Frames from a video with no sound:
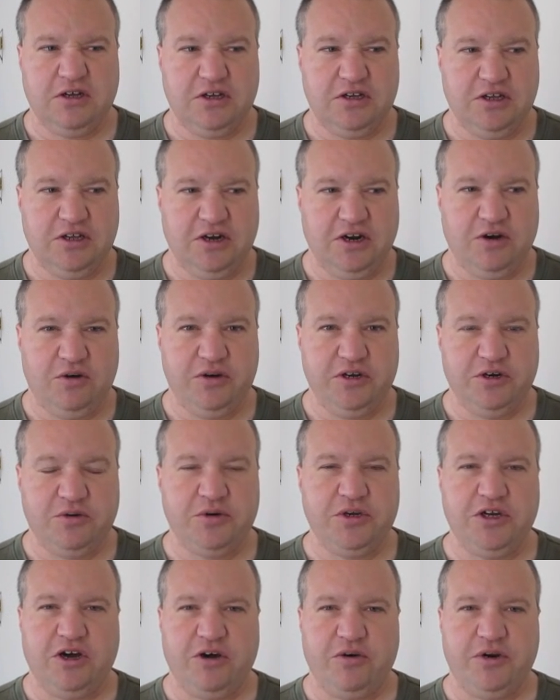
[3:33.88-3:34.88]
You know, here
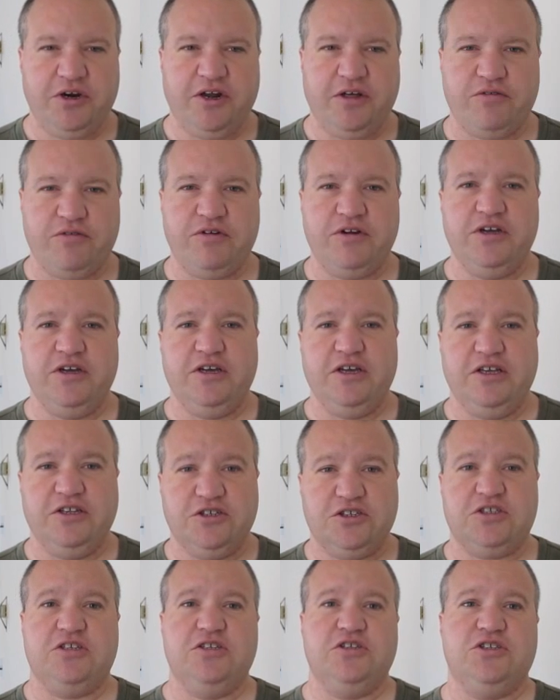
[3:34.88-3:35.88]
we go, another
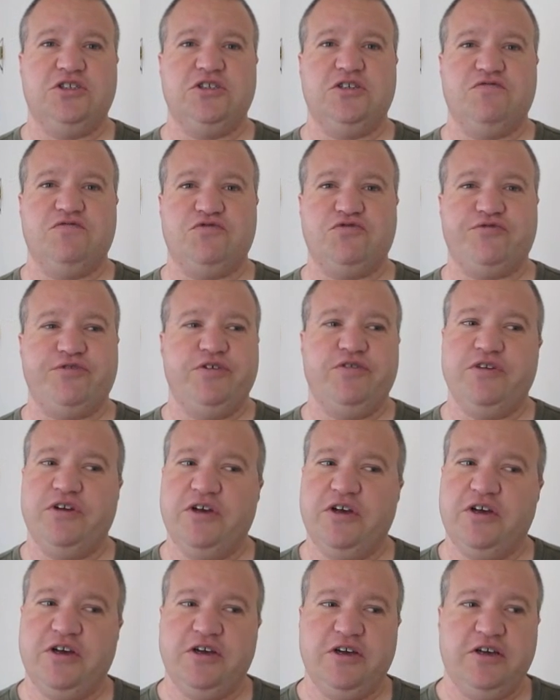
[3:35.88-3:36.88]
instance of
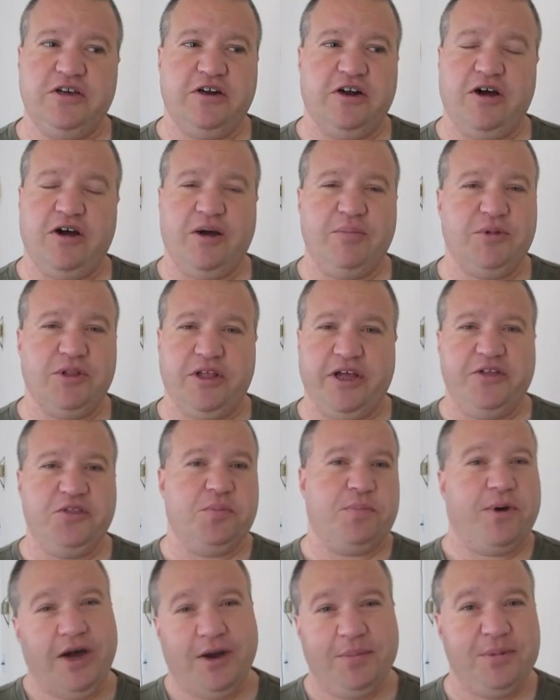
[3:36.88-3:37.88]
tree. You know, I'm glad
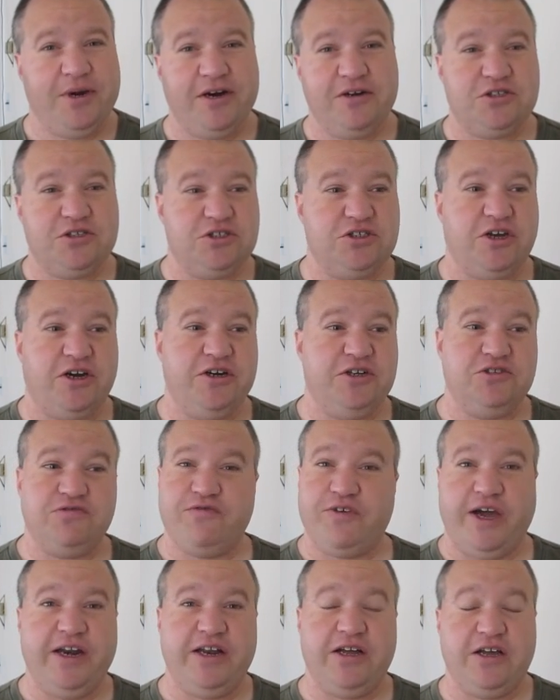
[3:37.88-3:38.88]
the Pine Barrens Society is
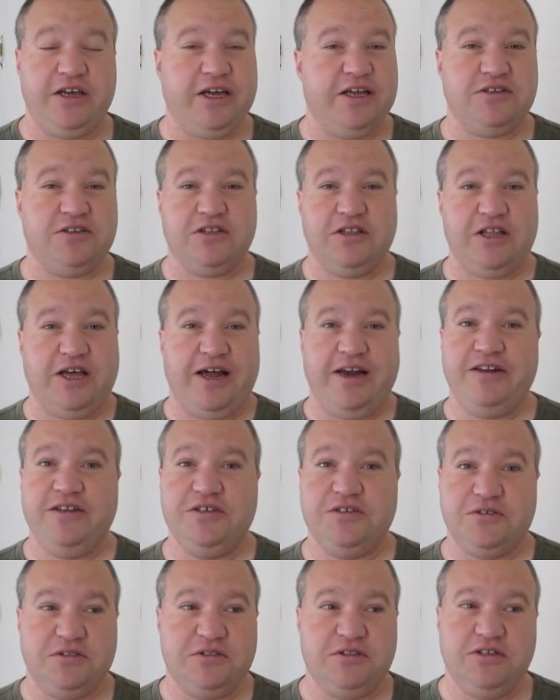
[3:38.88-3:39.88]
fighting against a lot
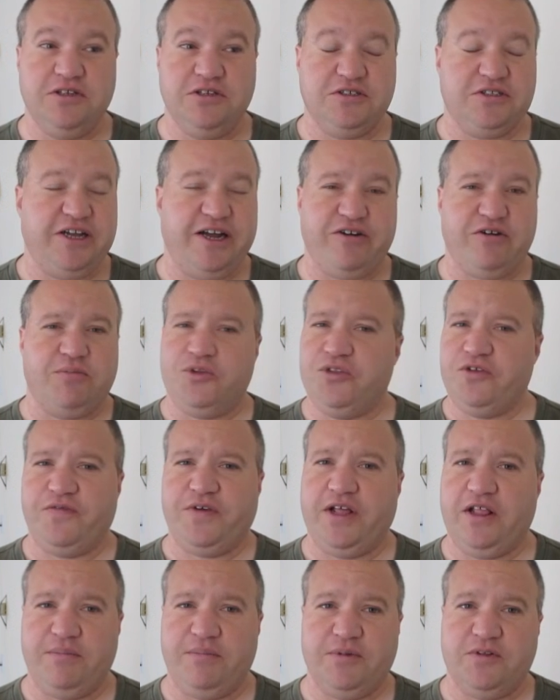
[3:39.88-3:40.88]
of these terrible
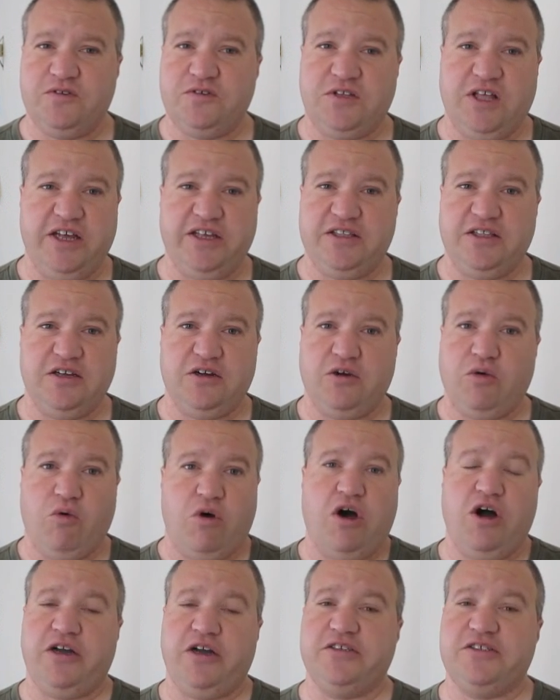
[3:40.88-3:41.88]
developments like the
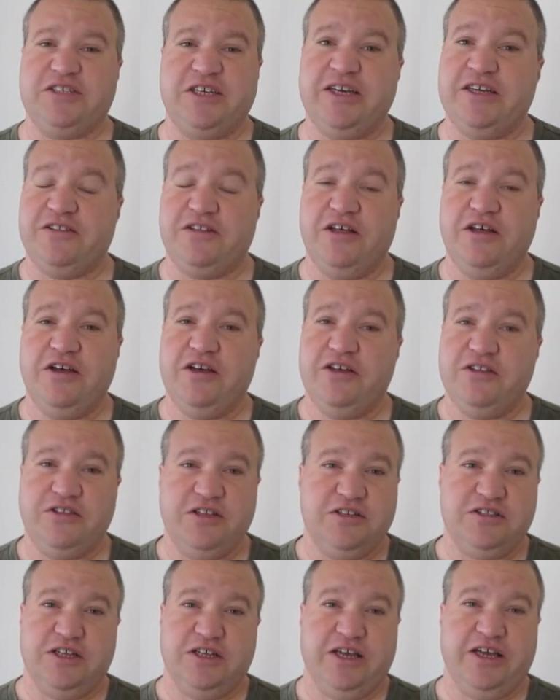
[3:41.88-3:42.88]
Quag sand,
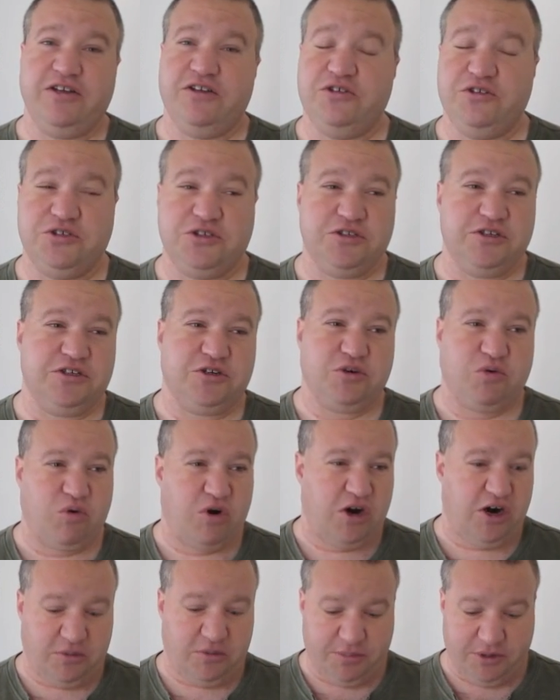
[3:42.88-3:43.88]
the hills at
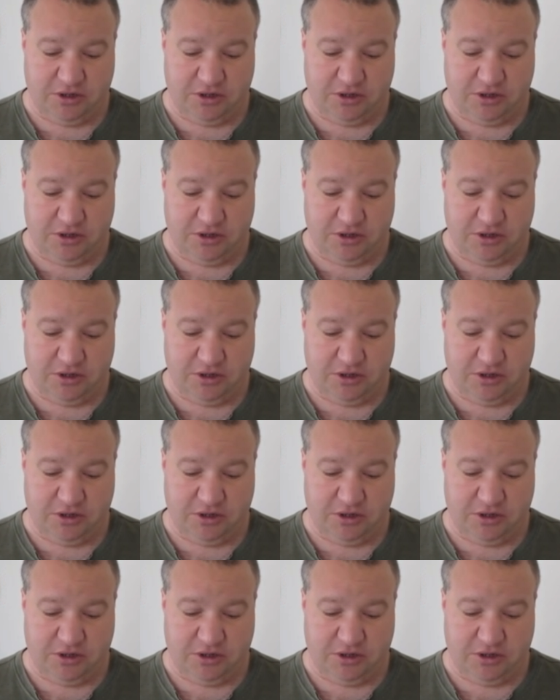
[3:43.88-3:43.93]
Quag.